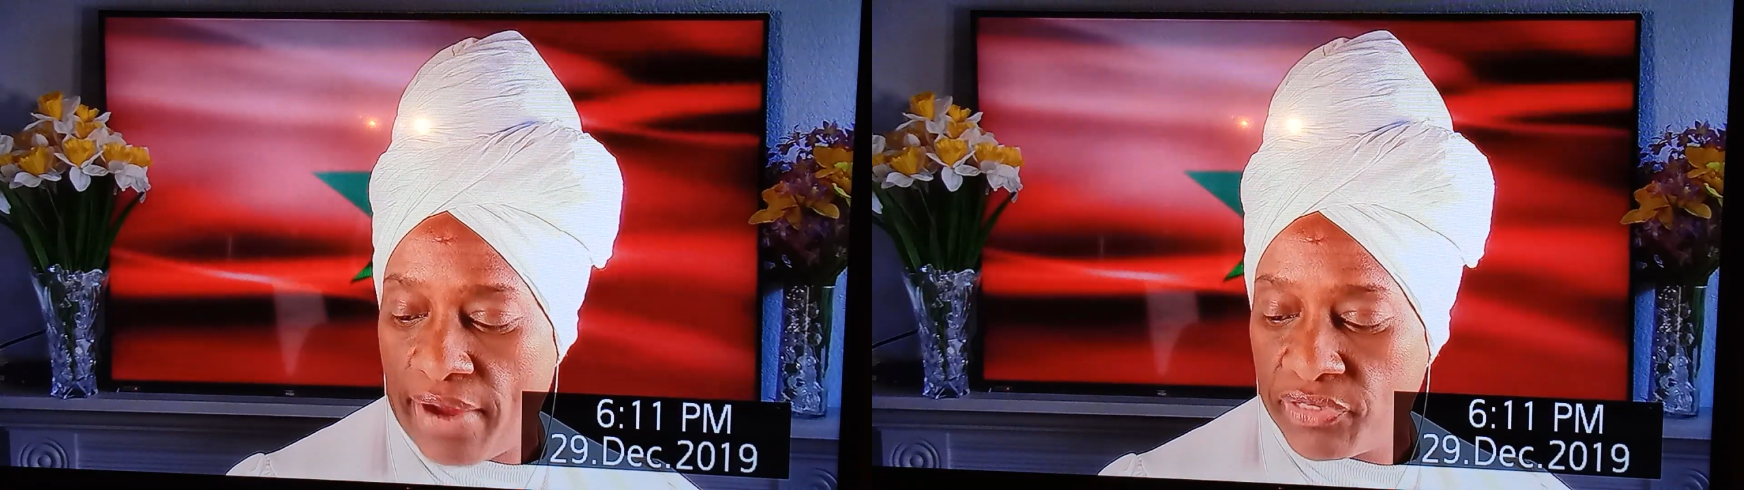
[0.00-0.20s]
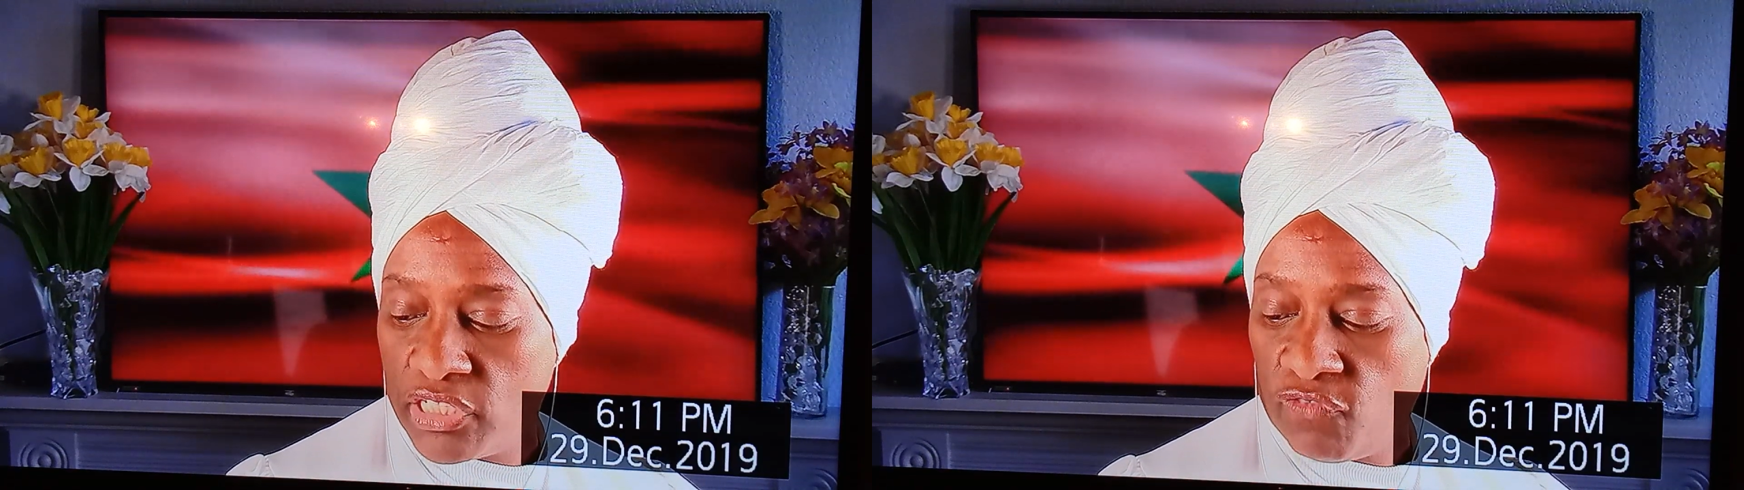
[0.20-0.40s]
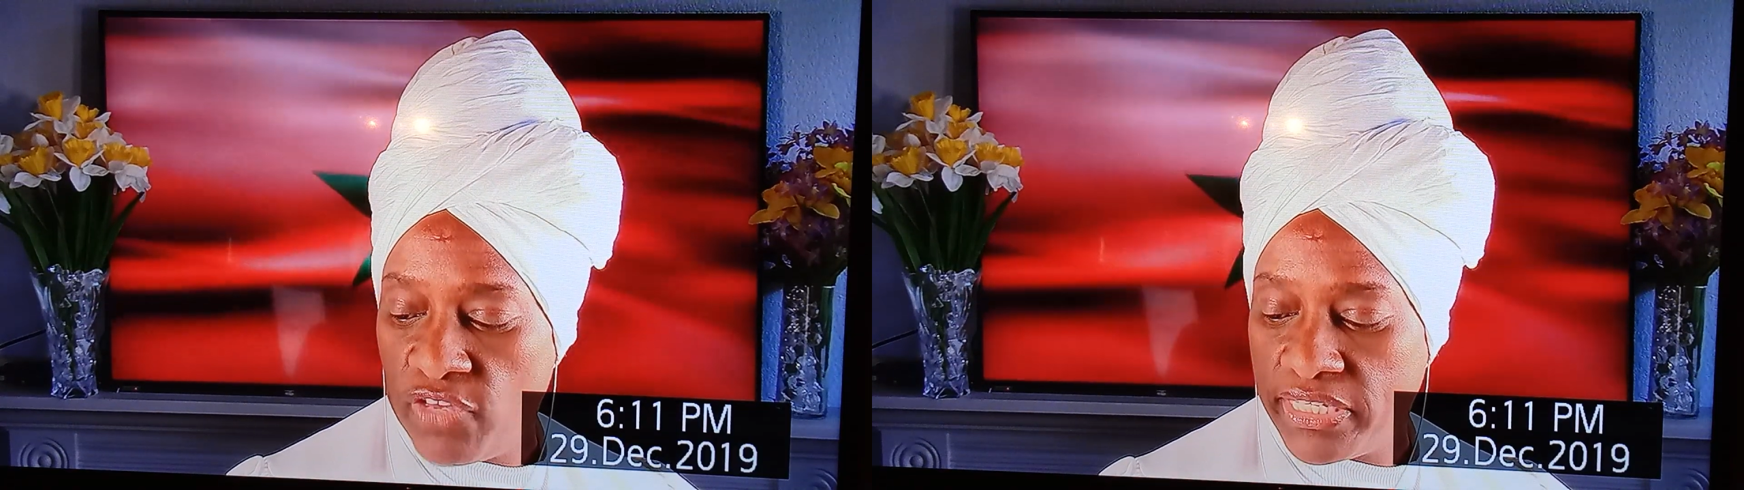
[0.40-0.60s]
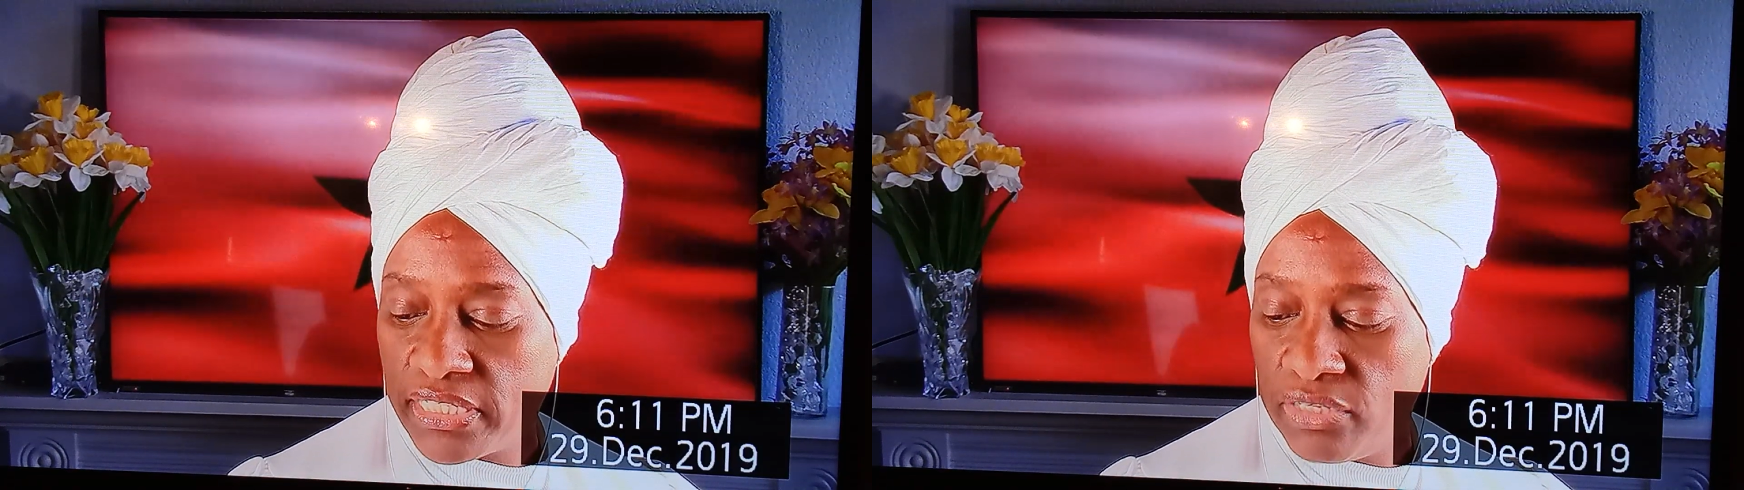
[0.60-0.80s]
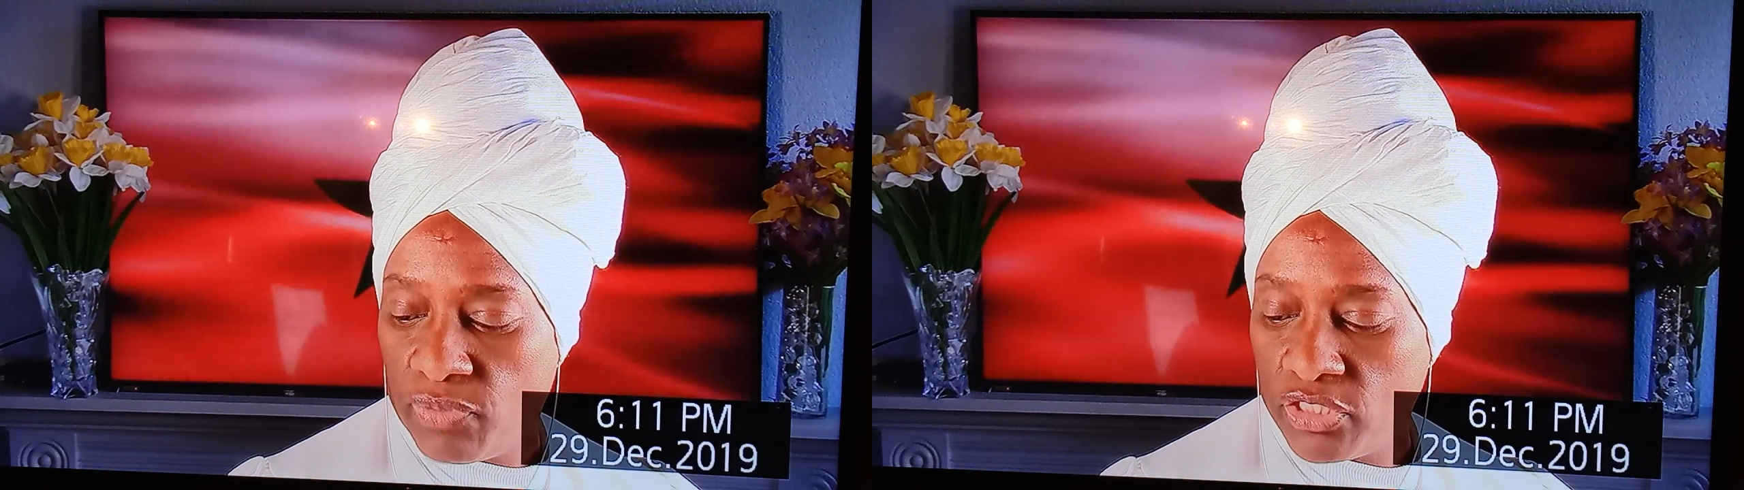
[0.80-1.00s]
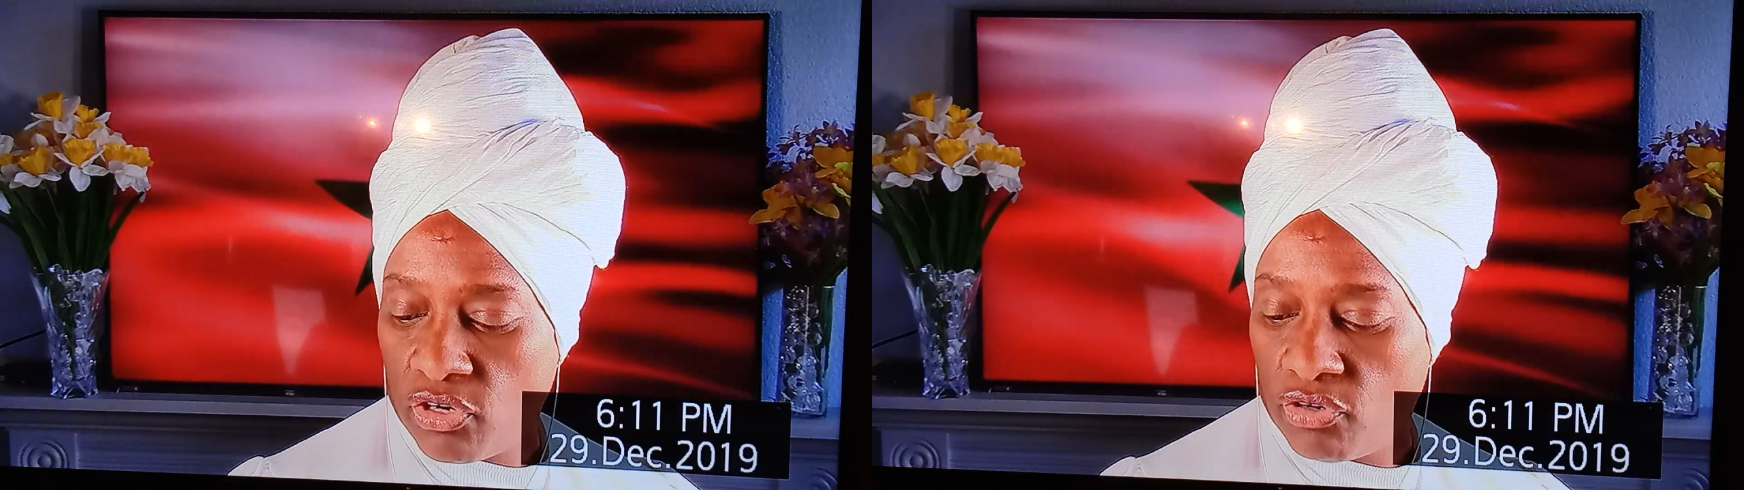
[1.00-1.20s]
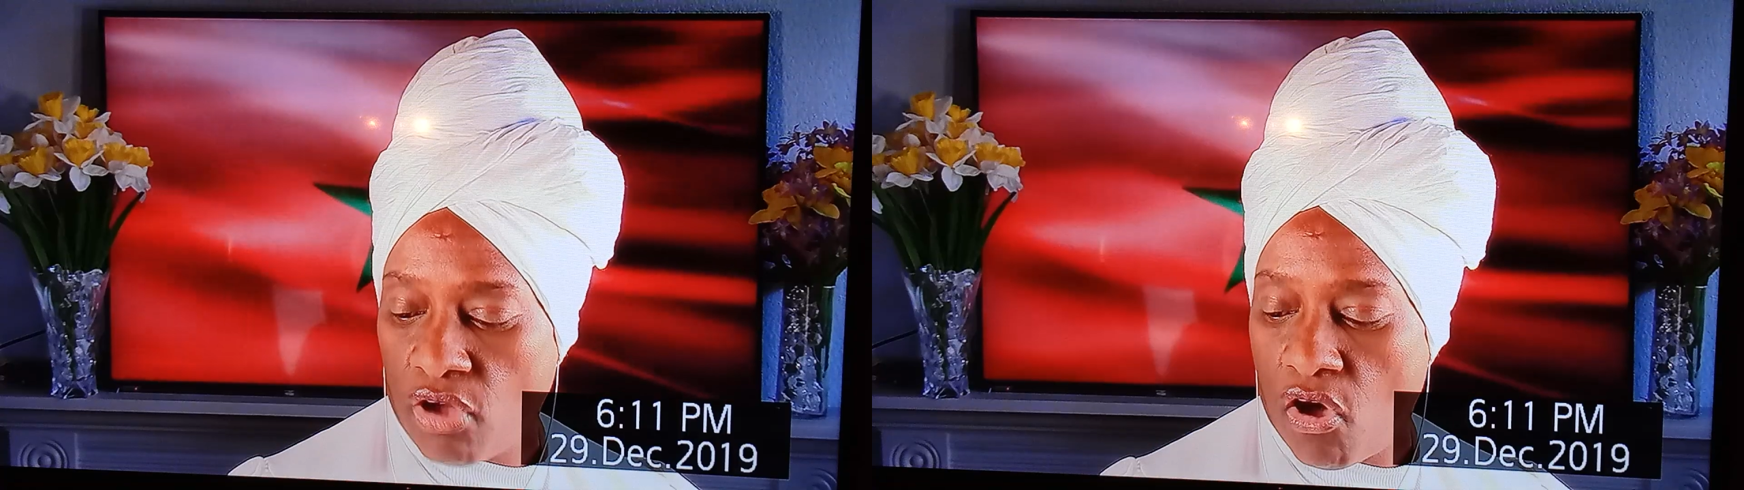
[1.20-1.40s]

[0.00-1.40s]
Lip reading: hours to physically return